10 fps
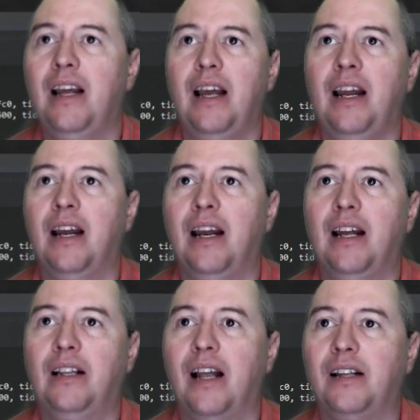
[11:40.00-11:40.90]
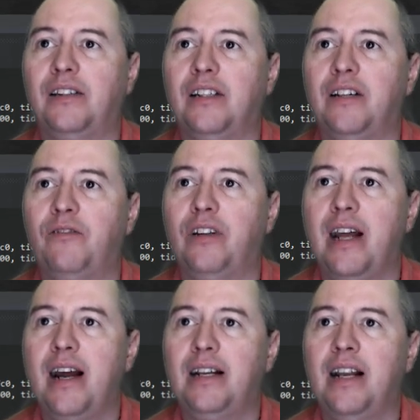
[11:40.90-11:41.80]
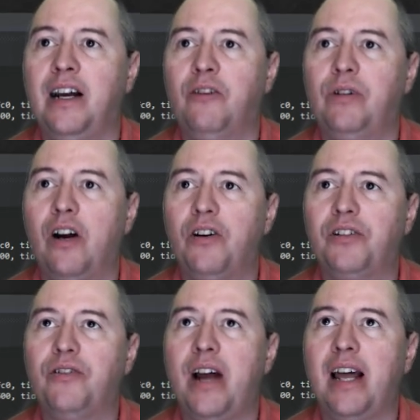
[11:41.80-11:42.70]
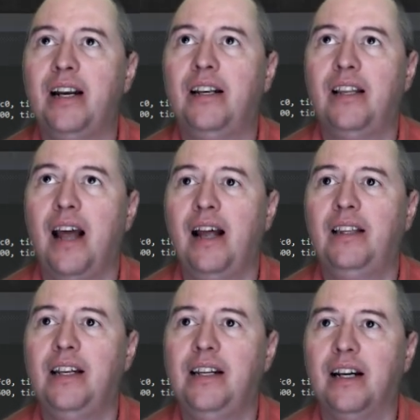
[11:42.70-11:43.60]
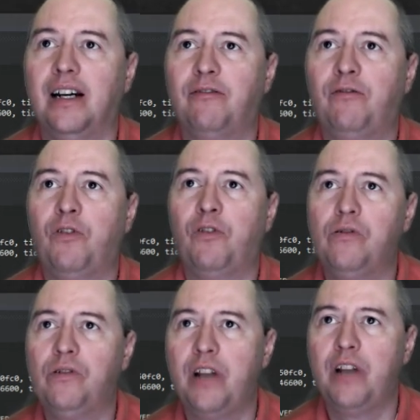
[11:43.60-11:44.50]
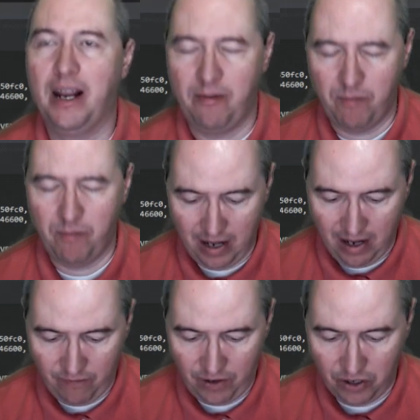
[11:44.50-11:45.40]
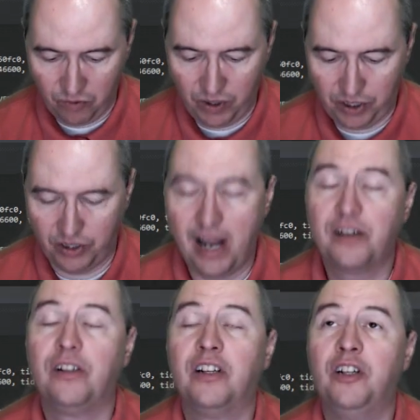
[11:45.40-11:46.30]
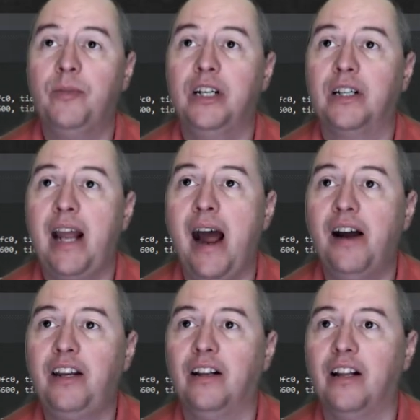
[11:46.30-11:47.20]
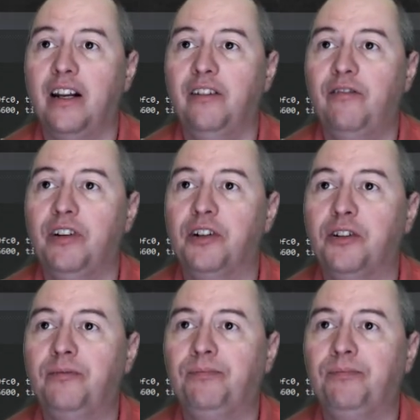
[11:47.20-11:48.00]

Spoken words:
And that's it for that. Now we also had the full name field, which is actually going to be a calculated field.